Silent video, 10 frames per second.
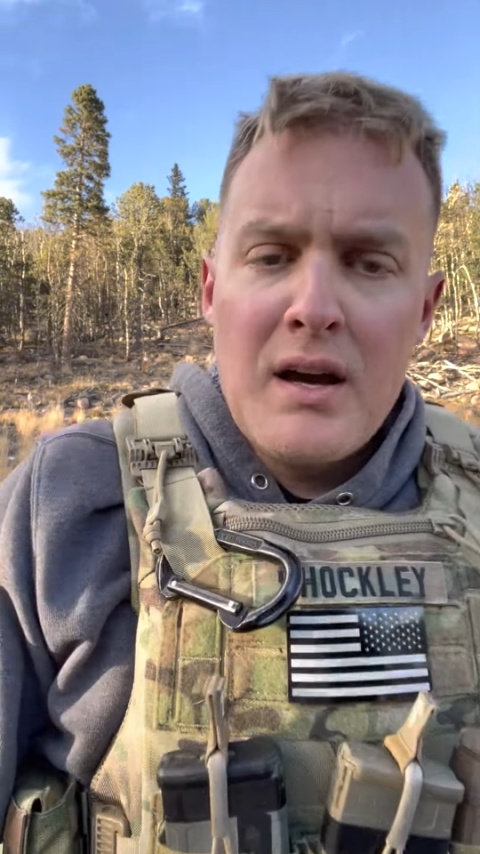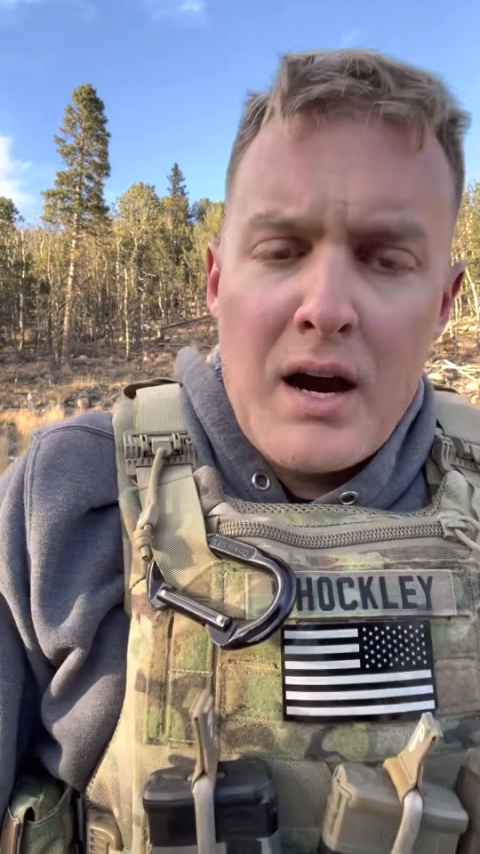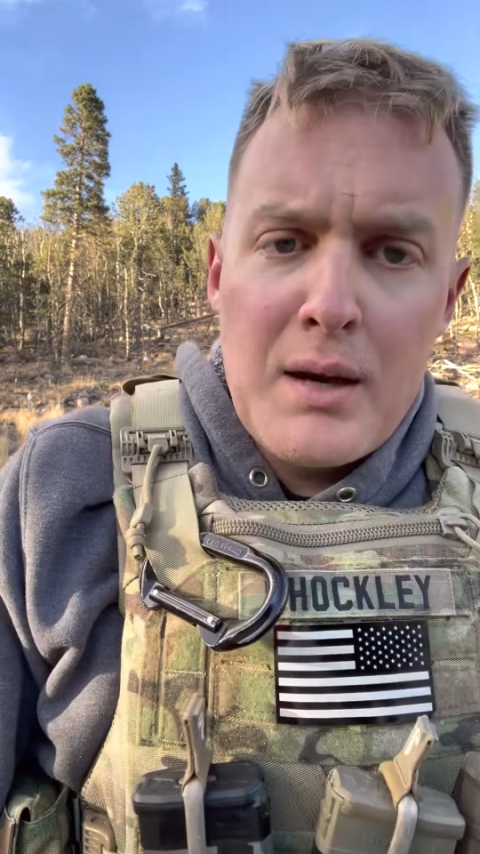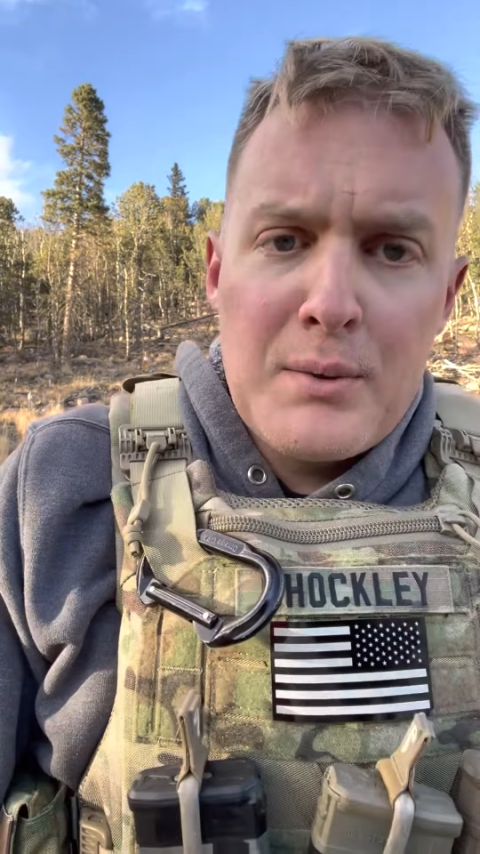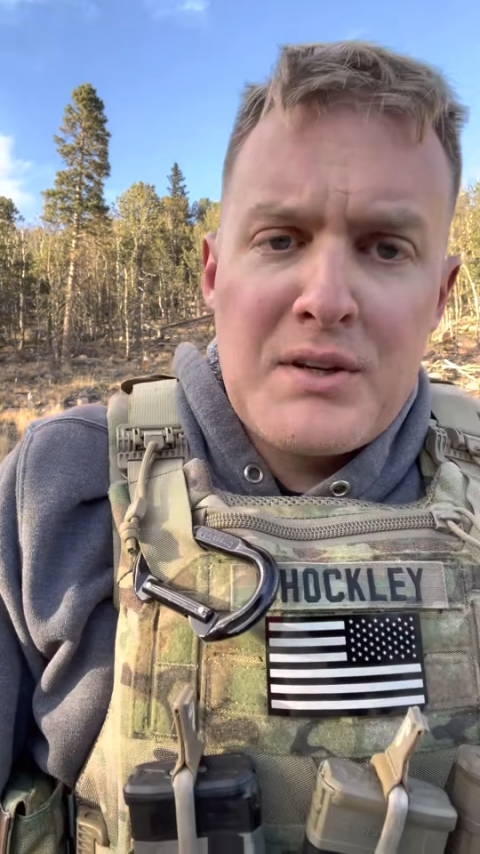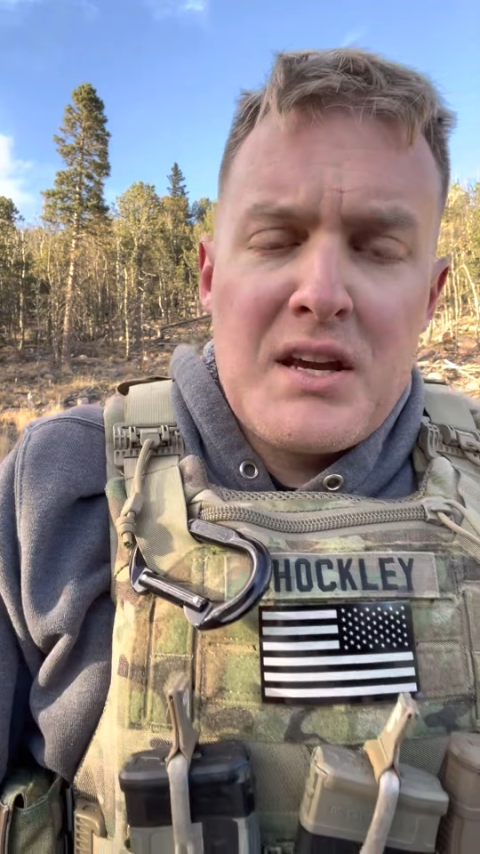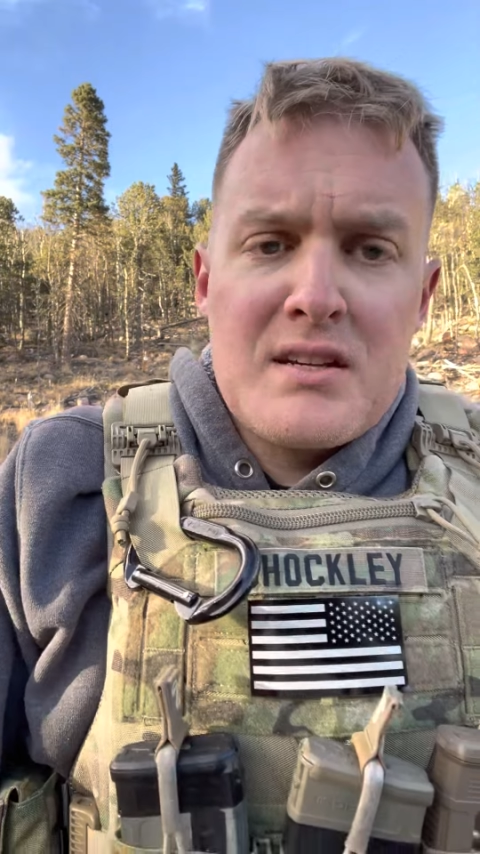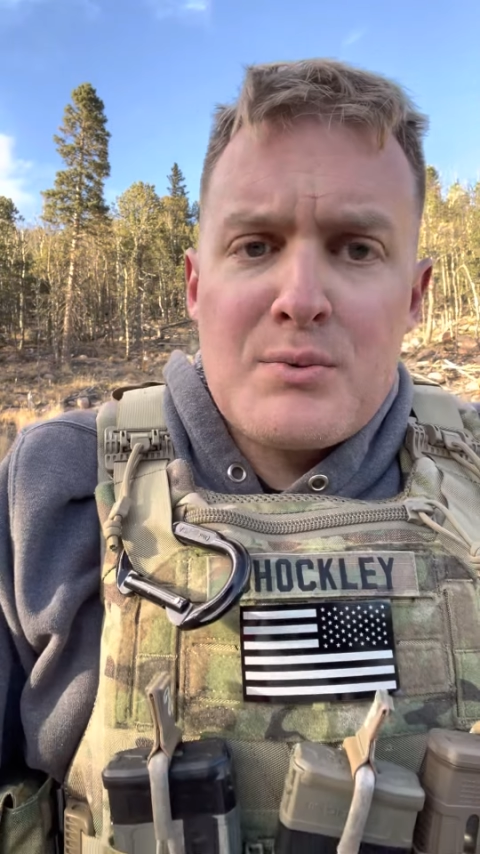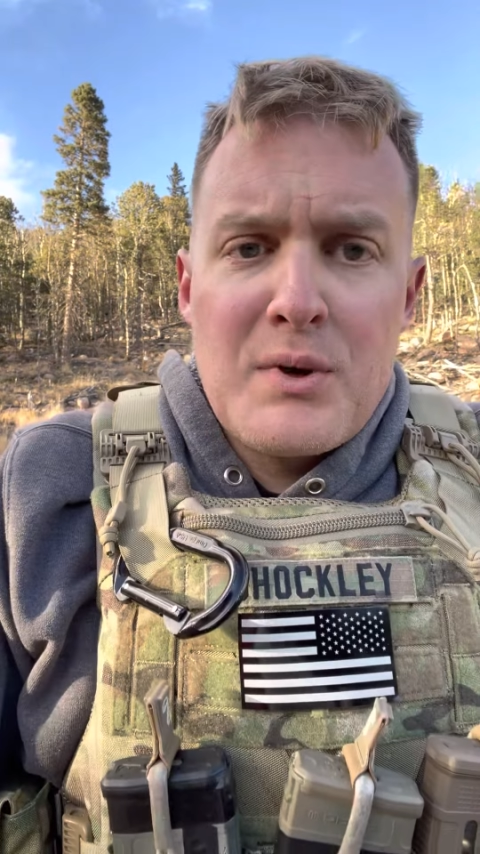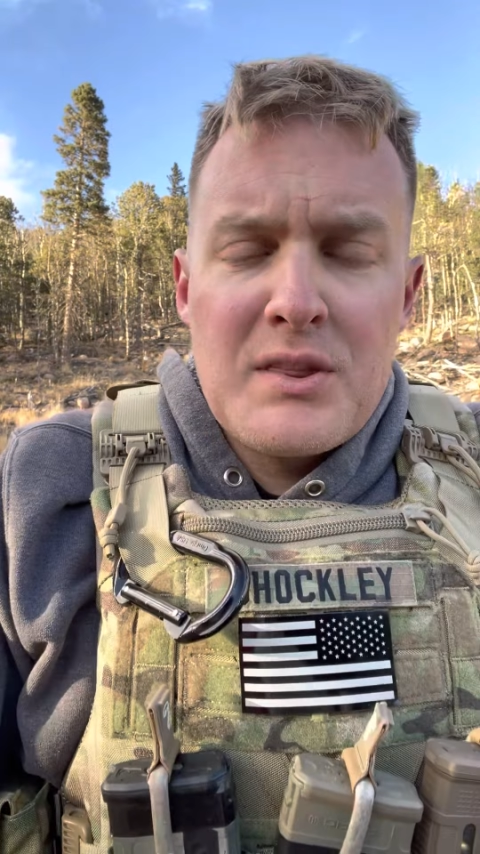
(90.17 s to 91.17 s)
I would guess
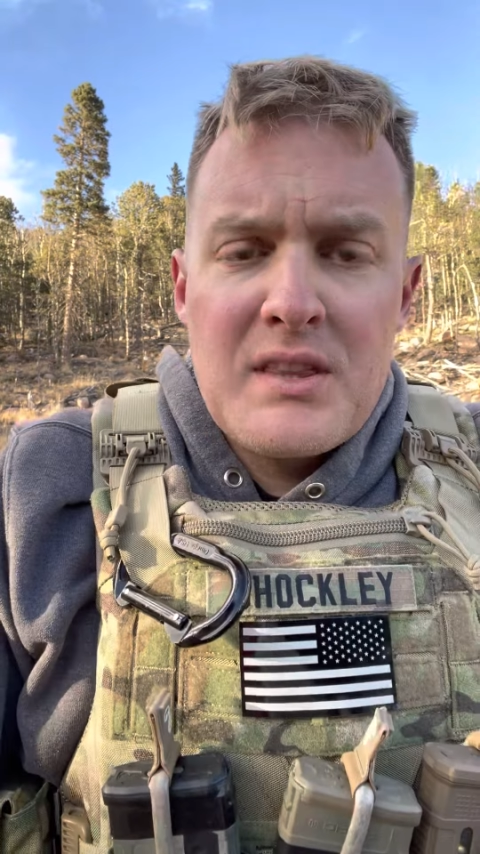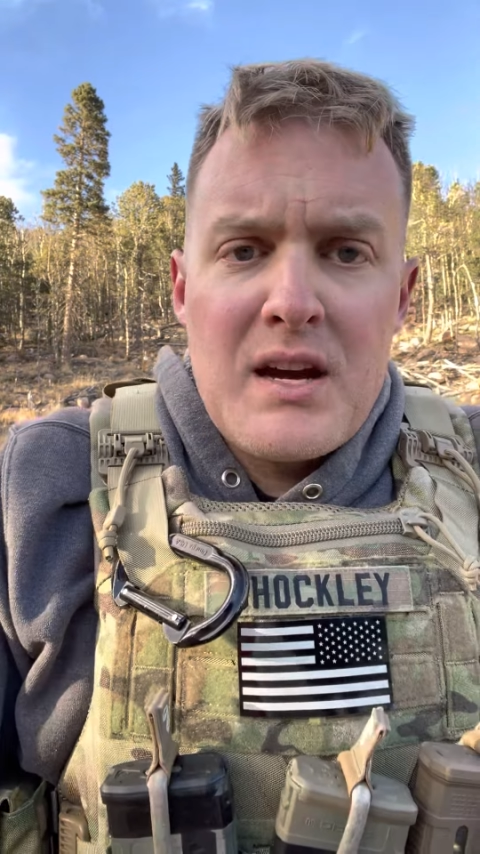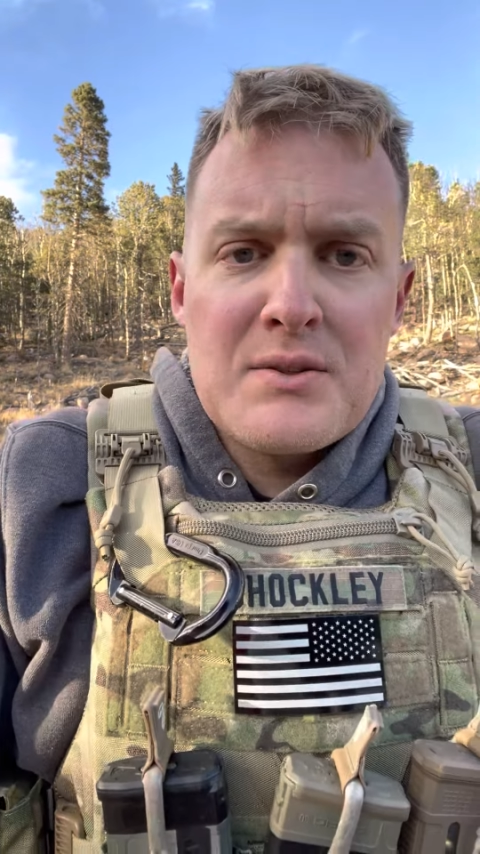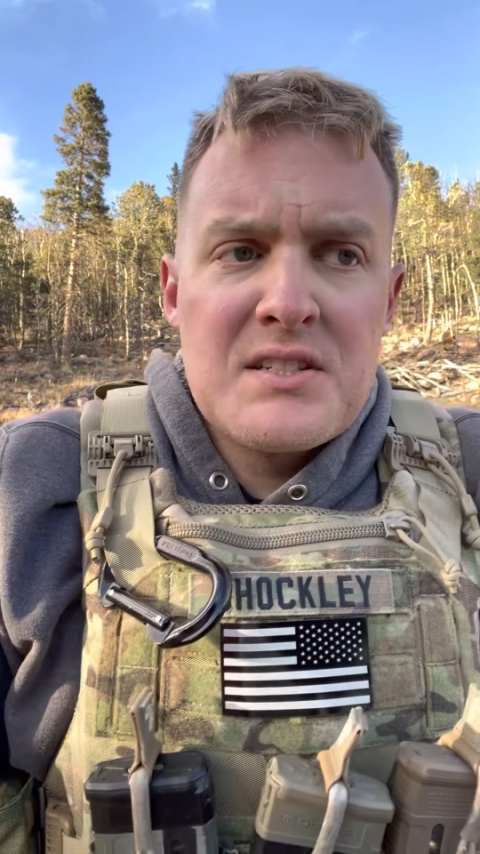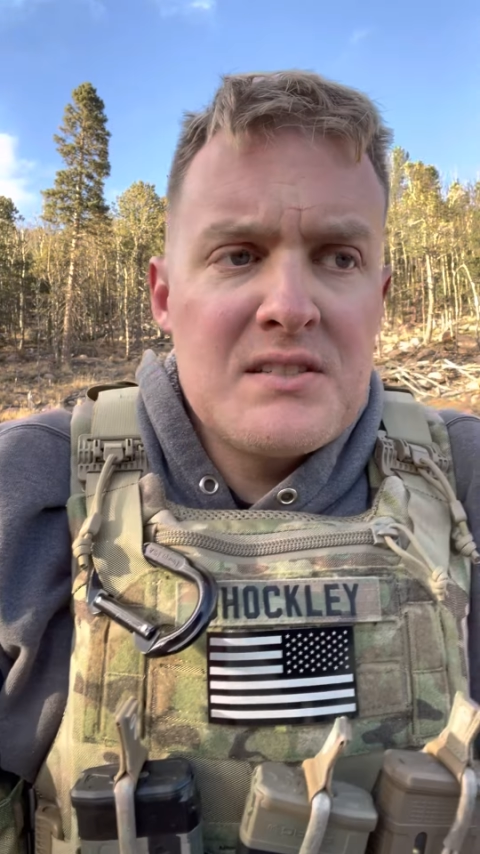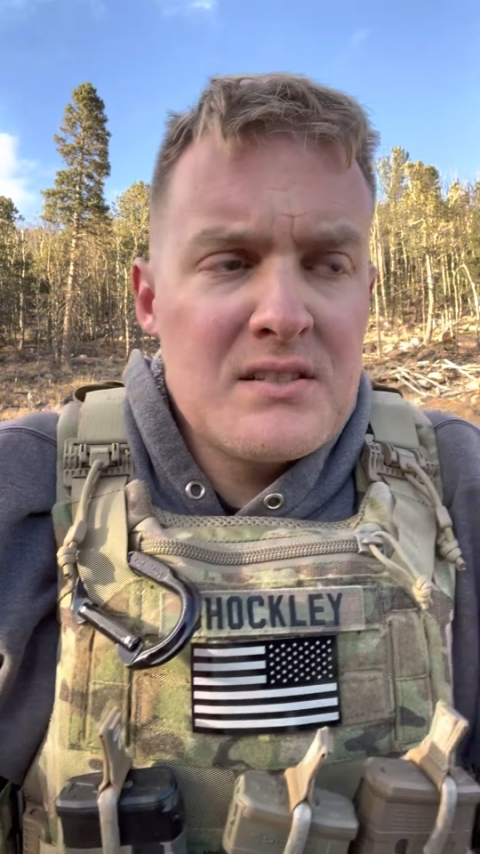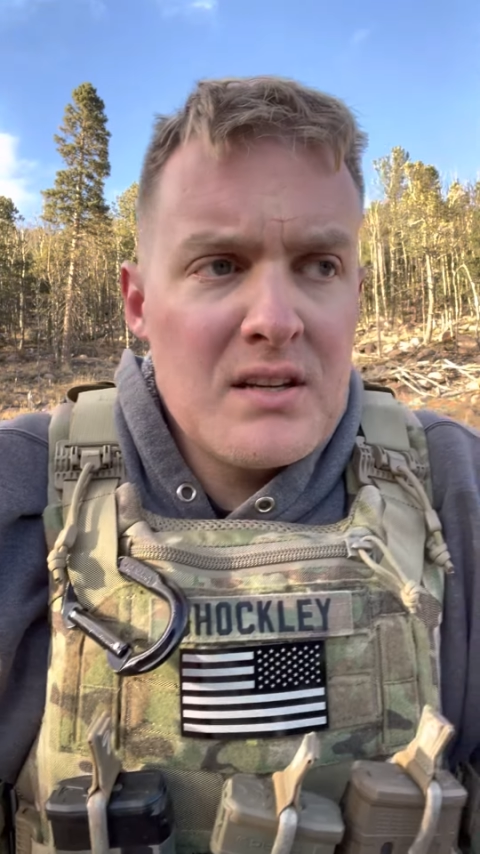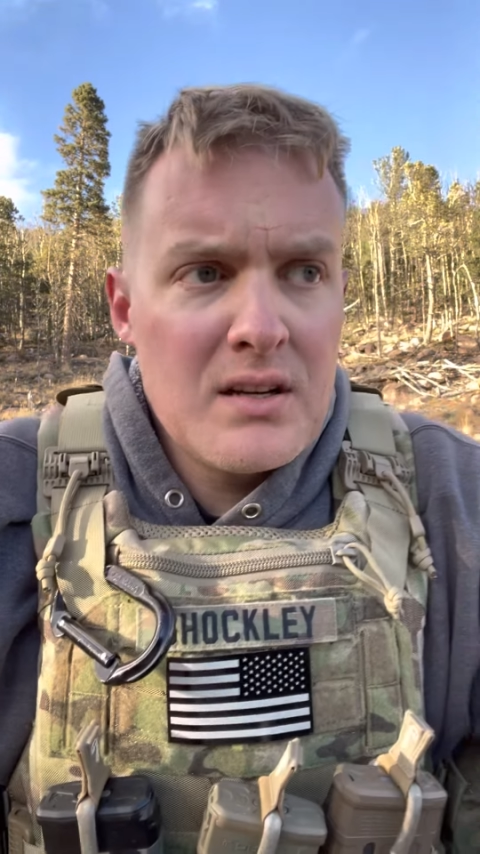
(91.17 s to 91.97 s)
500